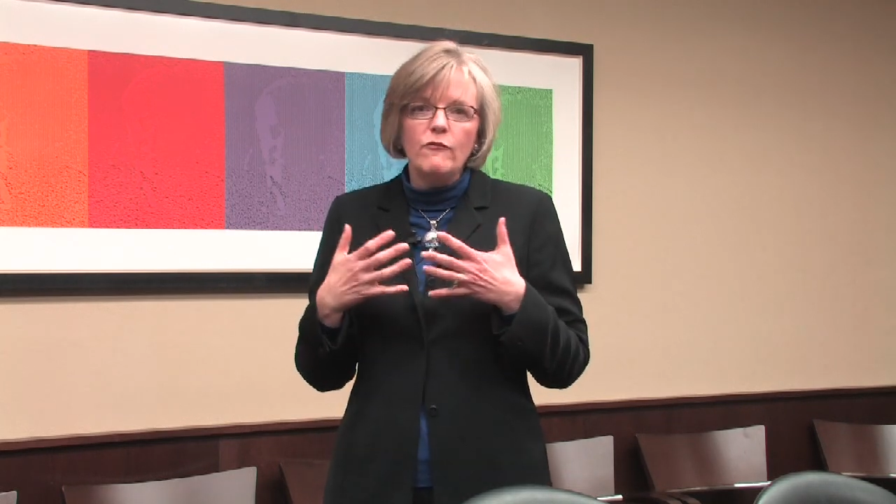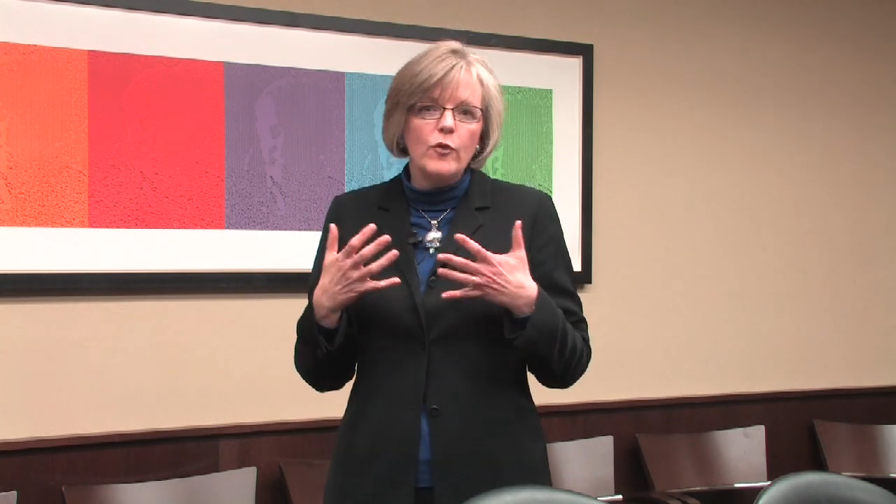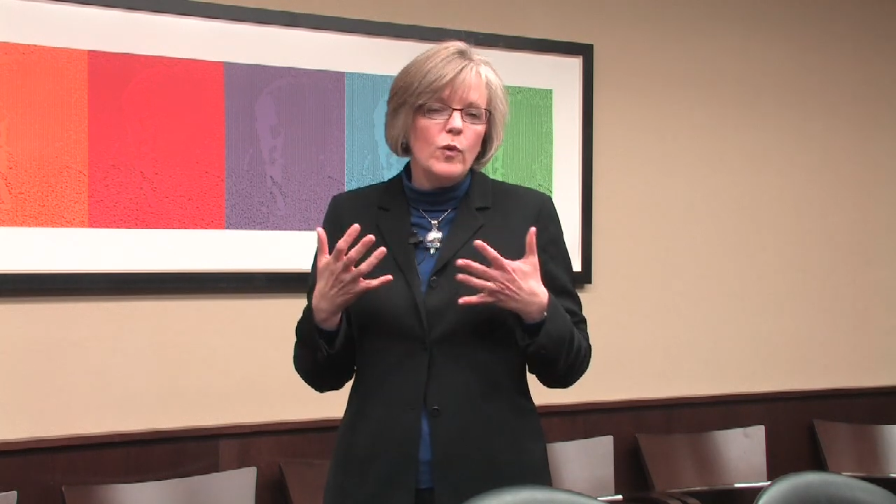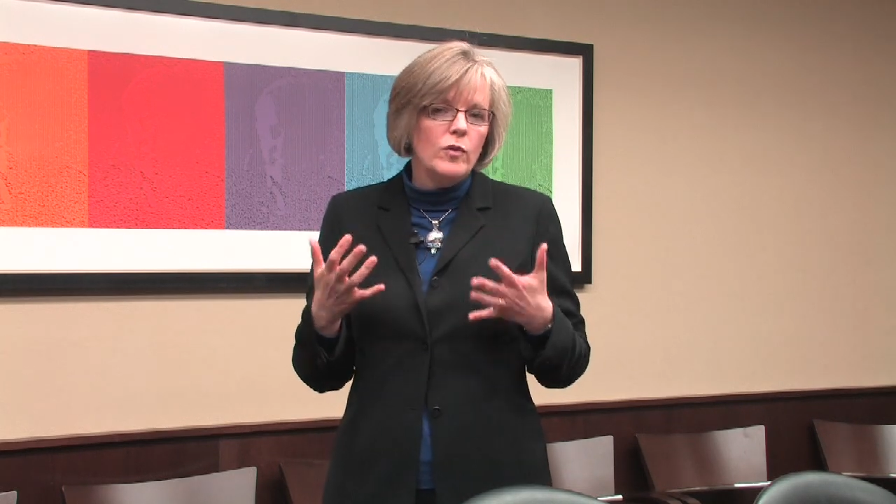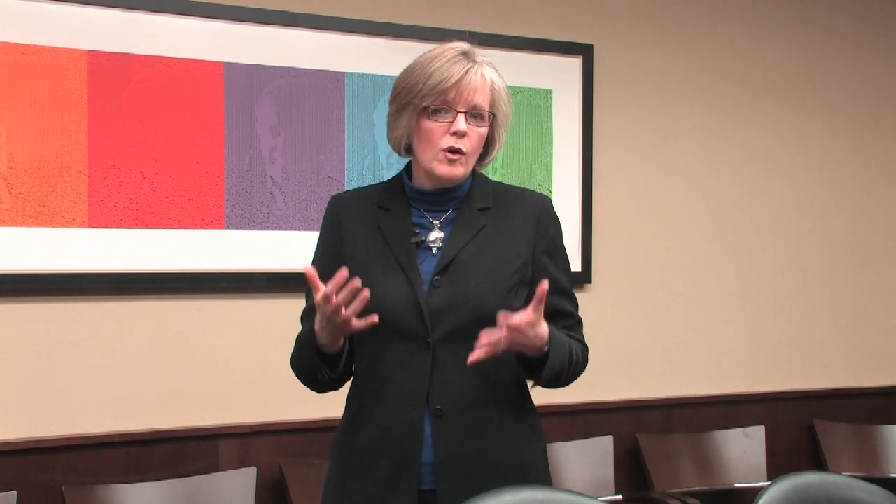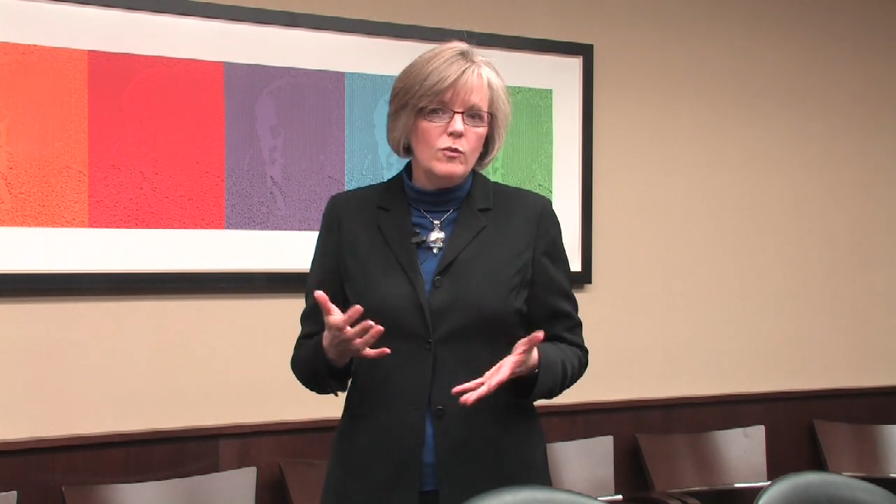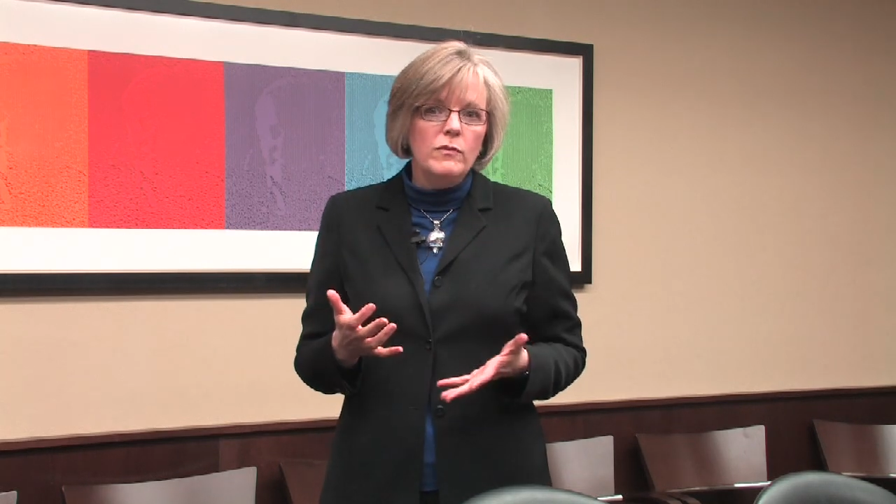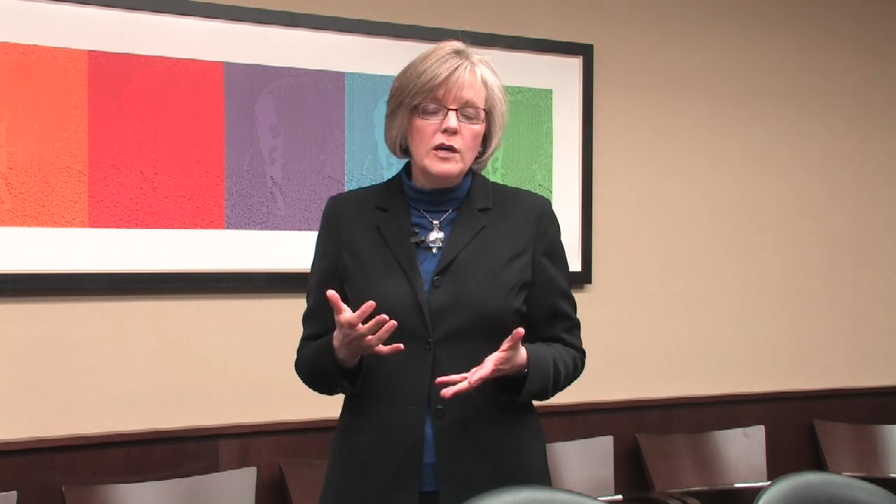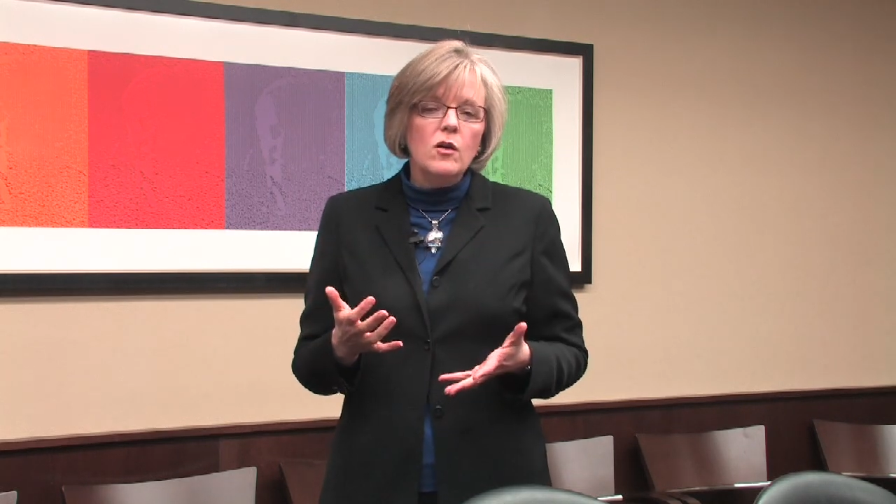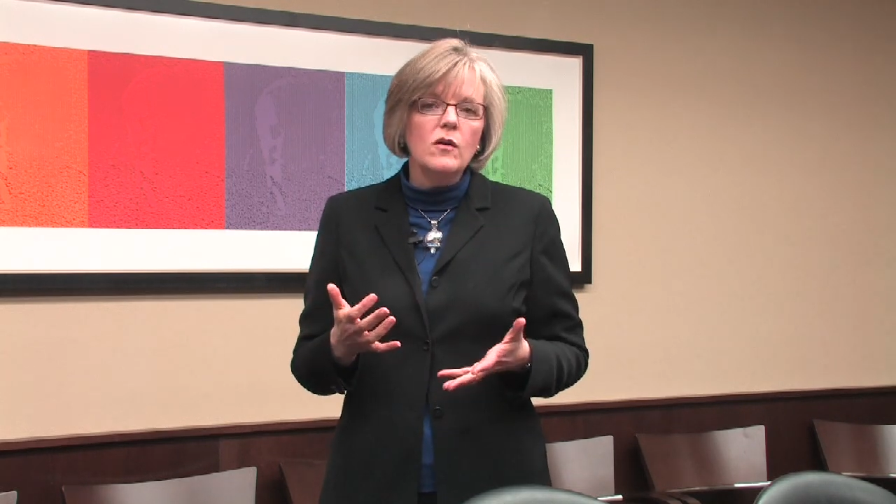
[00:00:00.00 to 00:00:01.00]
full-blown
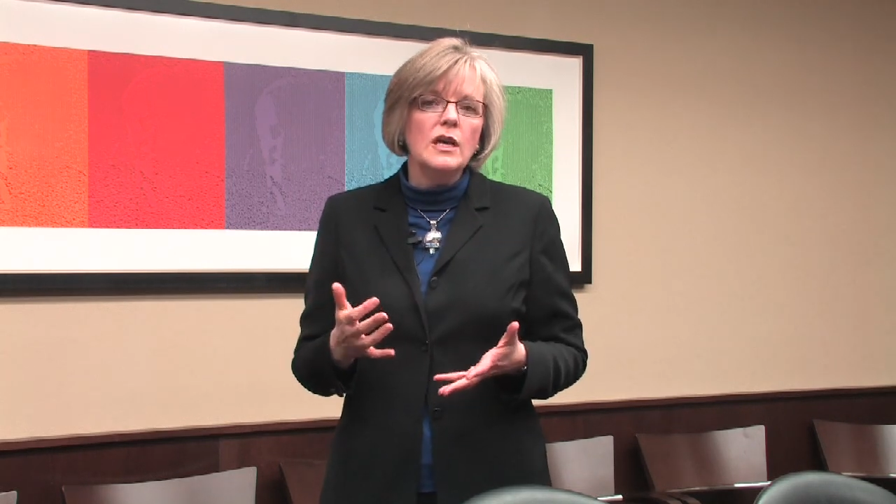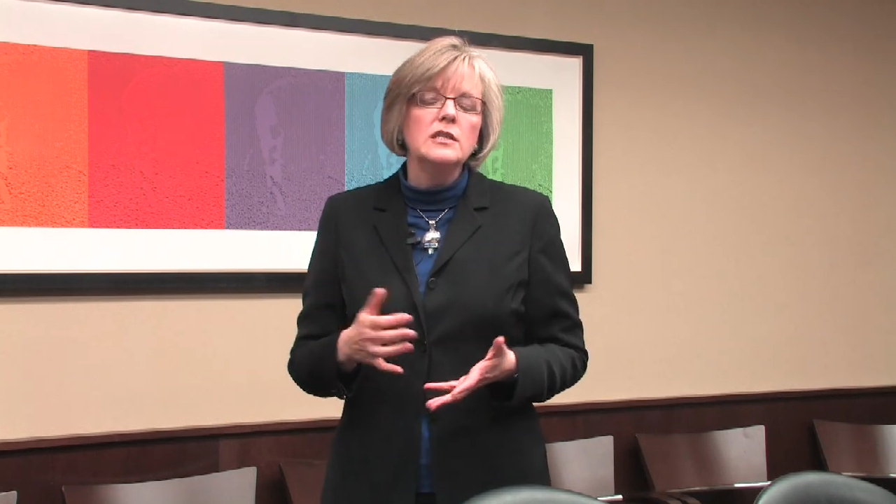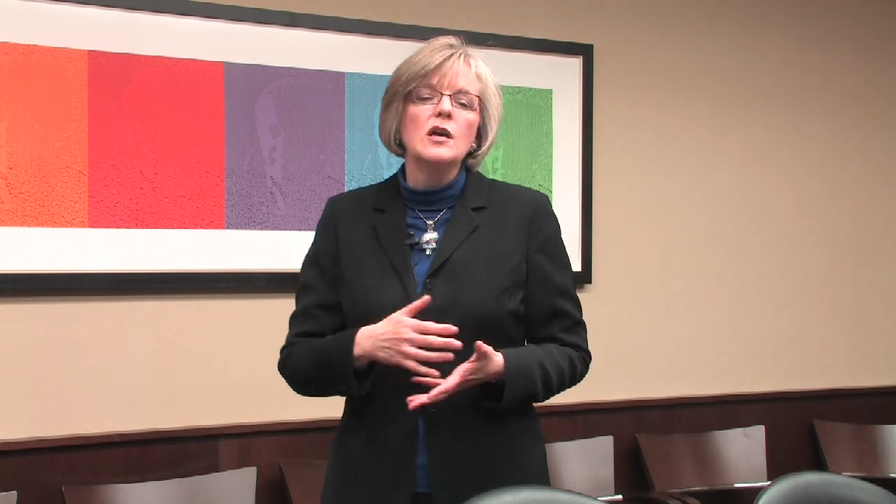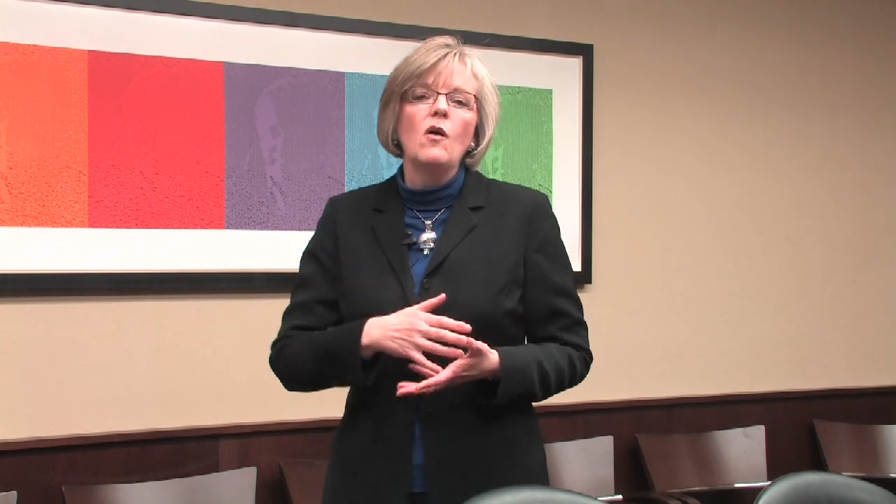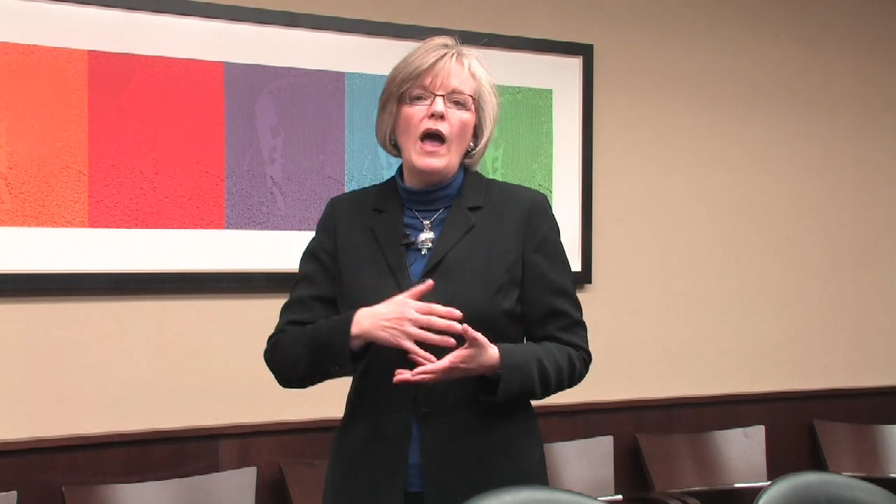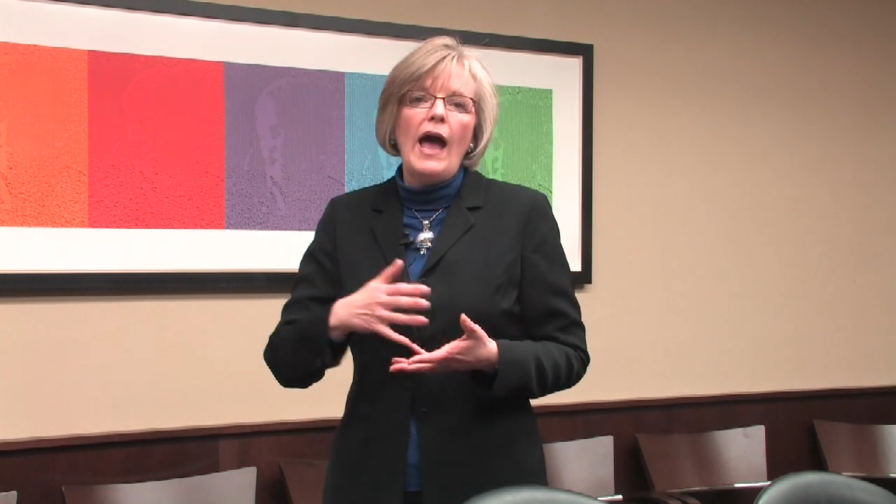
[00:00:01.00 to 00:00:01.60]
milk until